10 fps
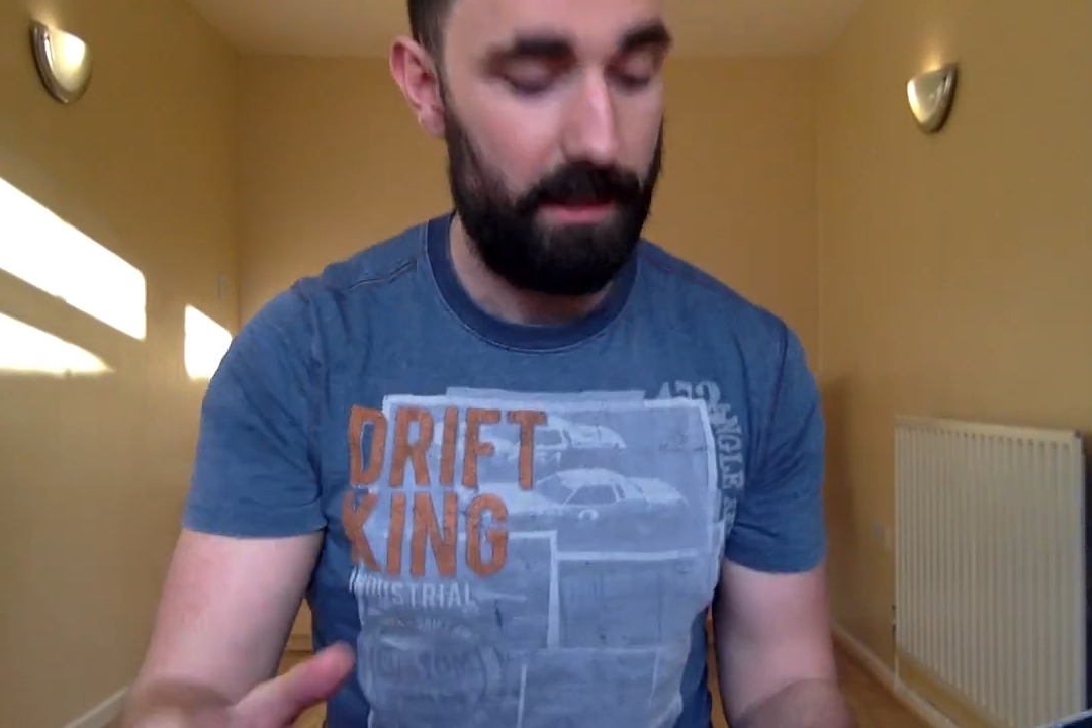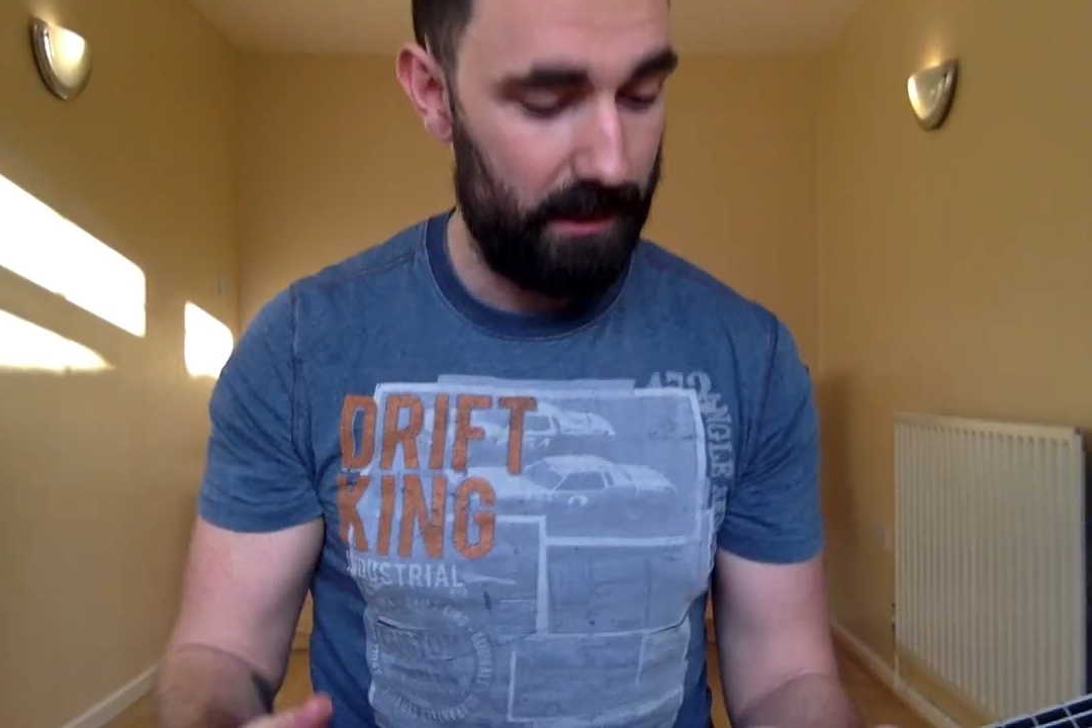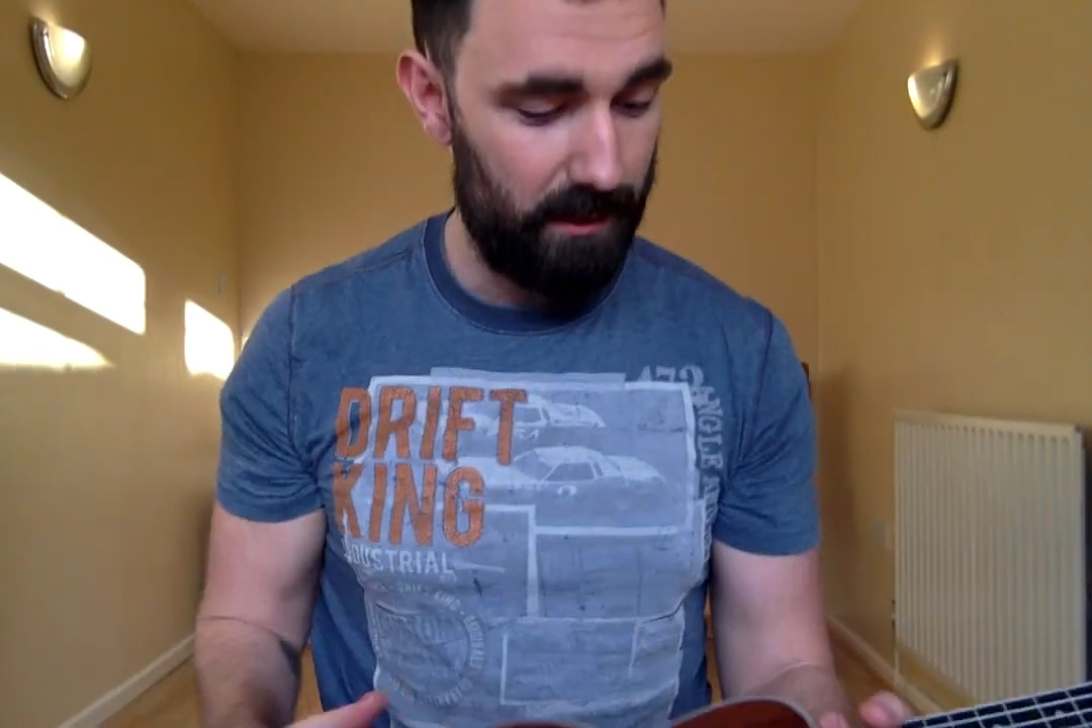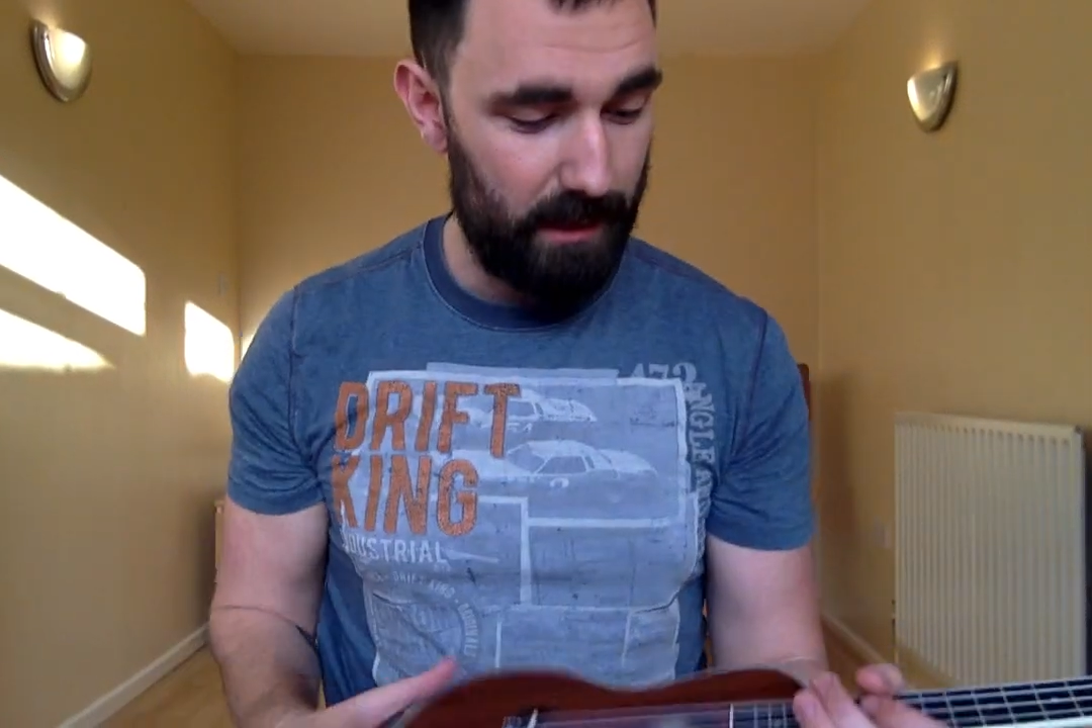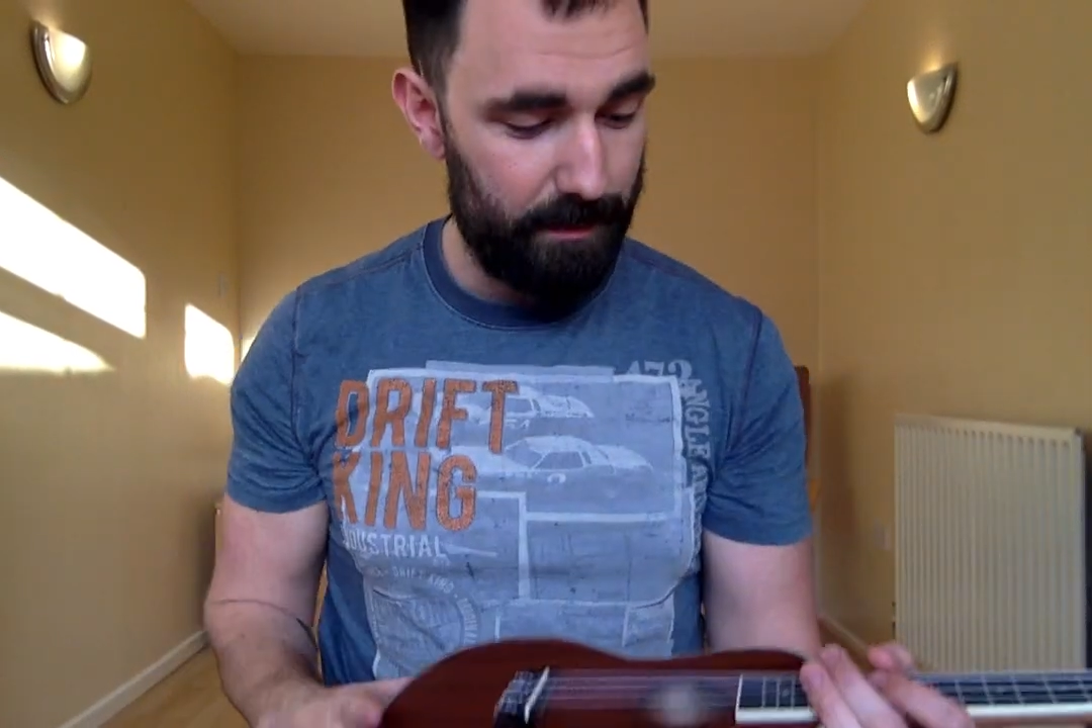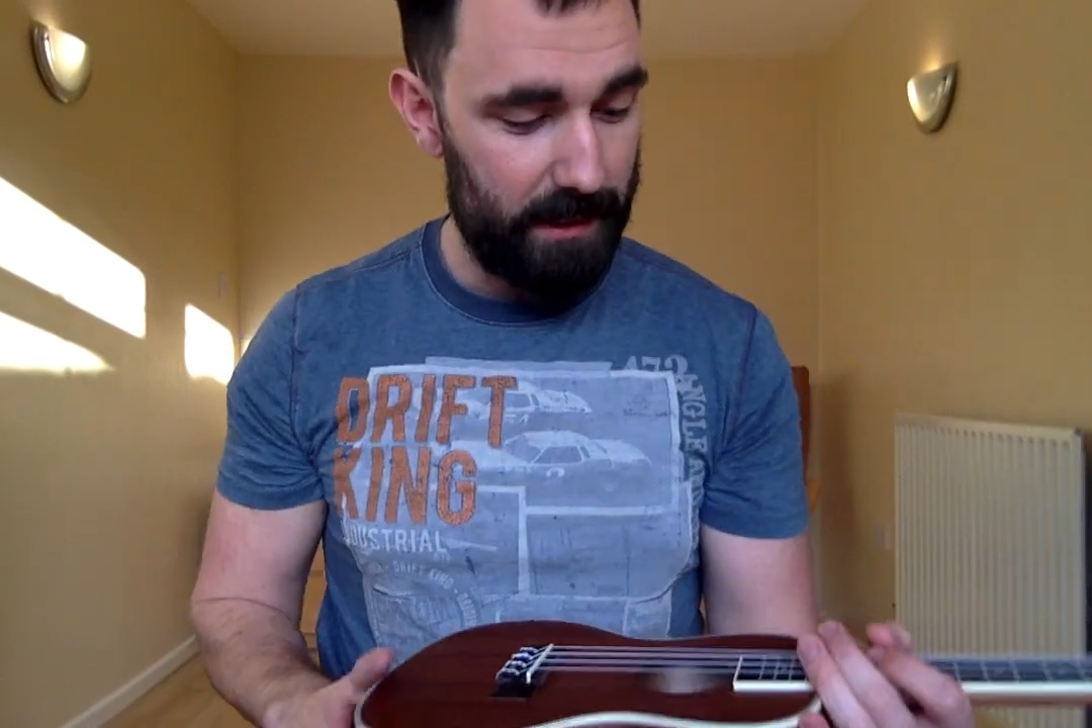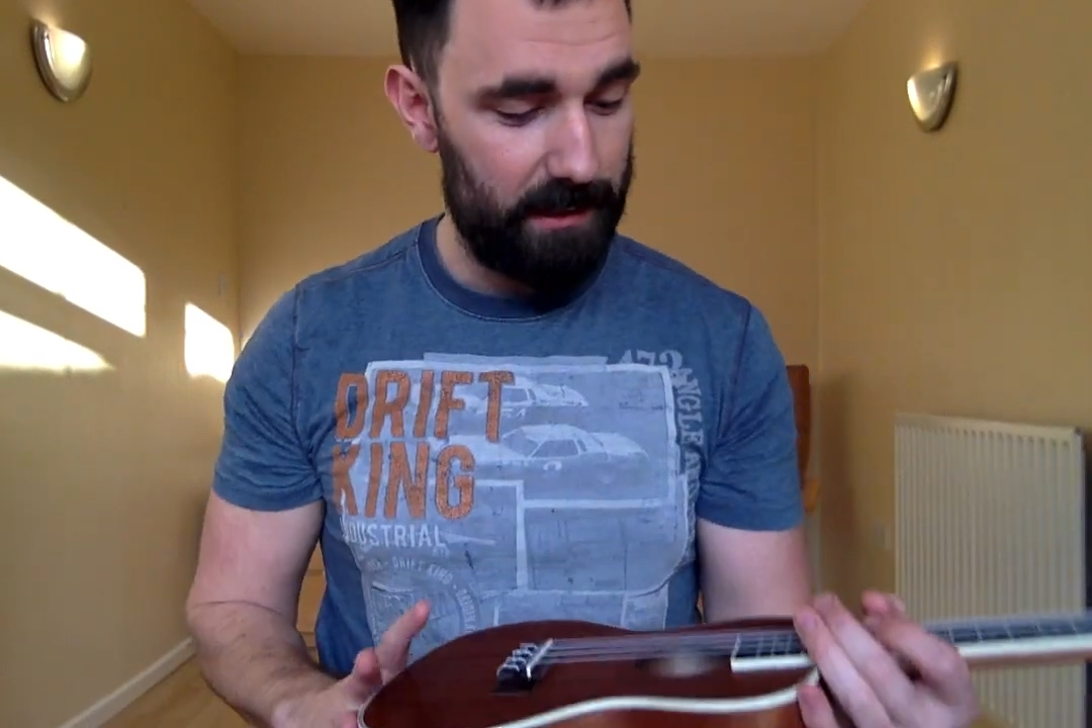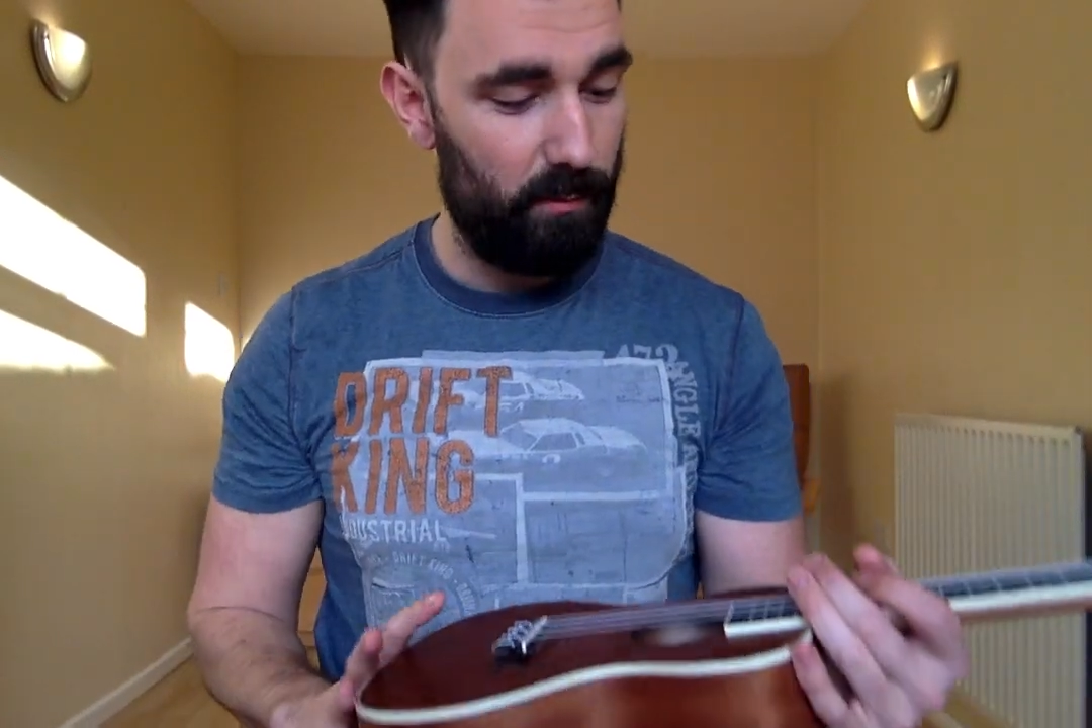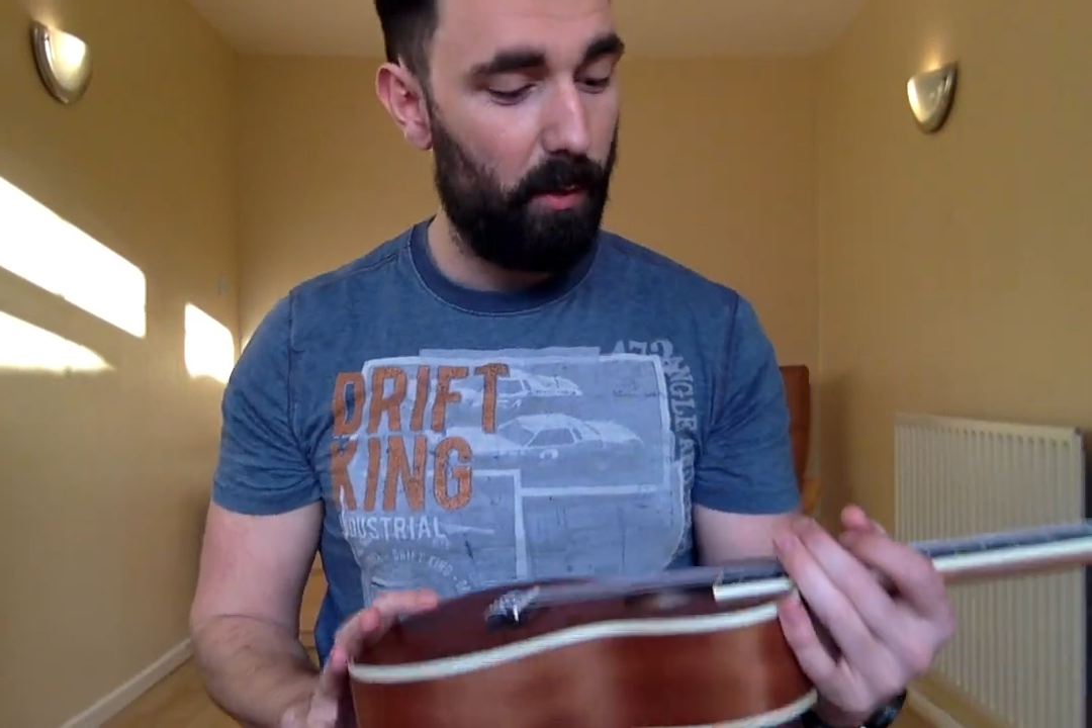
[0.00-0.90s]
is basically,